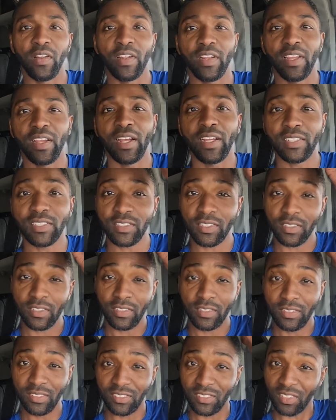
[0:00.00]
Alright guys,
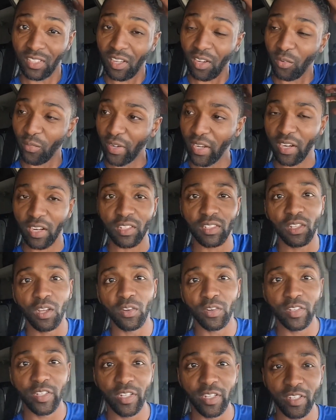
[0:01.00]
so we got unloaded